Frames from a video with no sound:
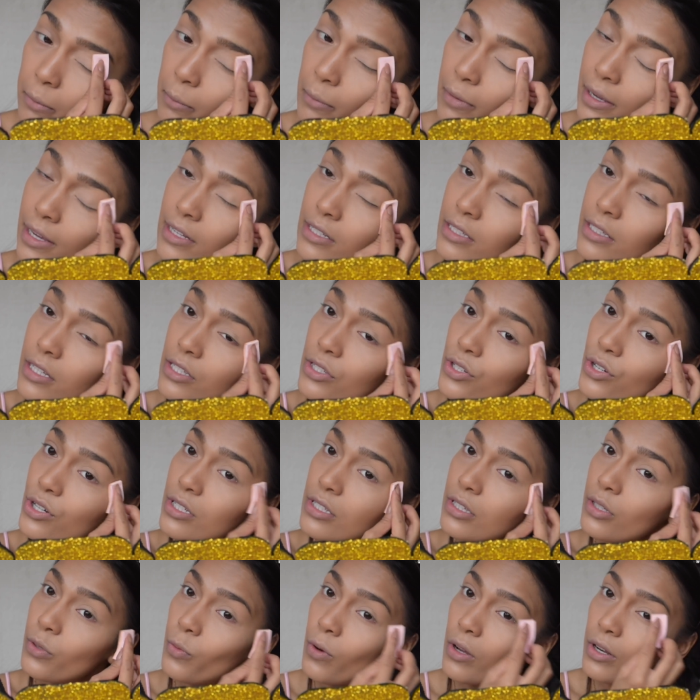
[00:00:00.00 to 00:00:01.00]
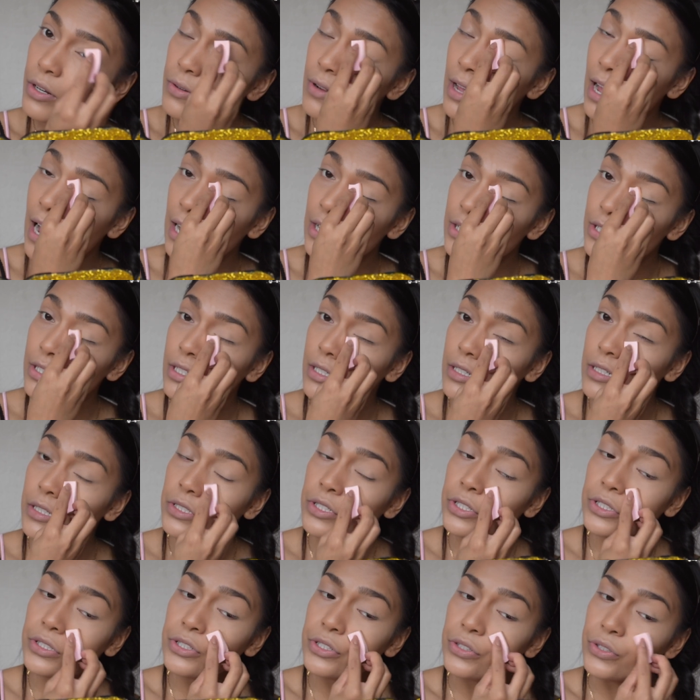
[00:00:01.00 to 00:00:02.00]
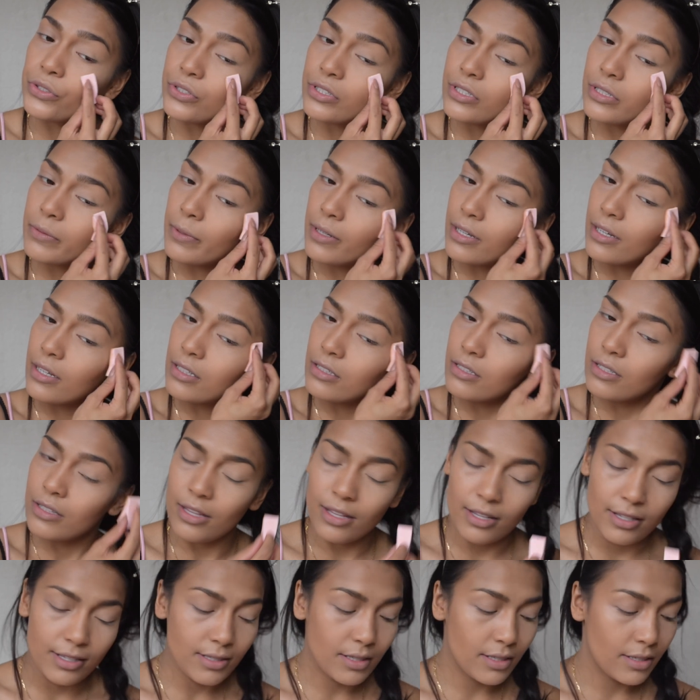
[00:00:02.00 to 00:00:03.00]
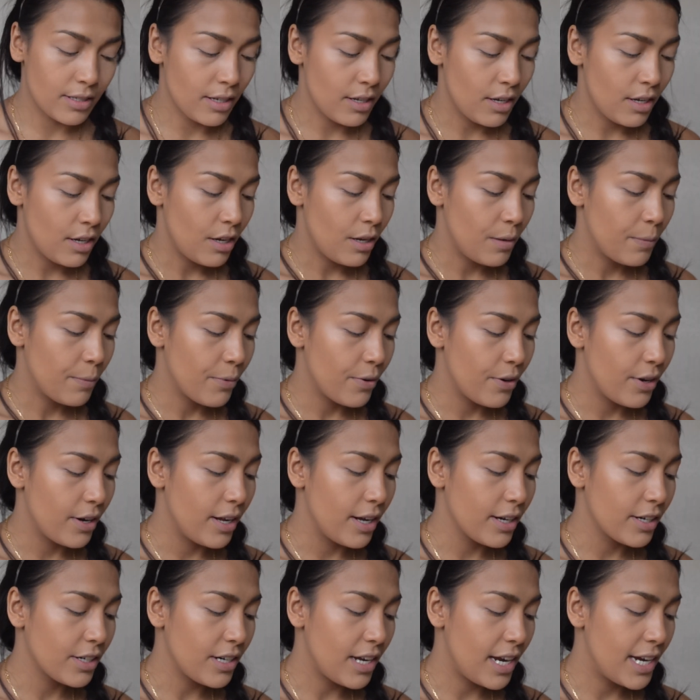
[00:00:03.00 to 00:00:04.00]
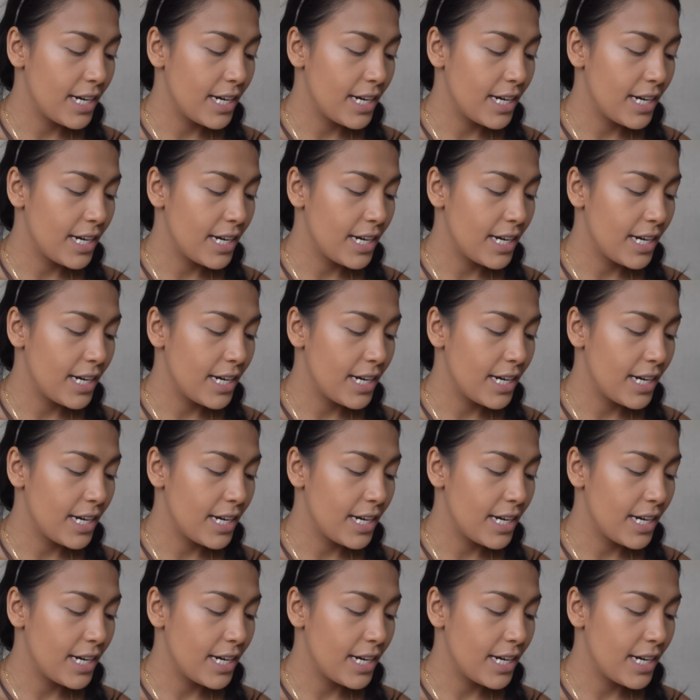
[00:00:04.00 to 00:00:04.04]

My sister's the one who actually introduced me to this product.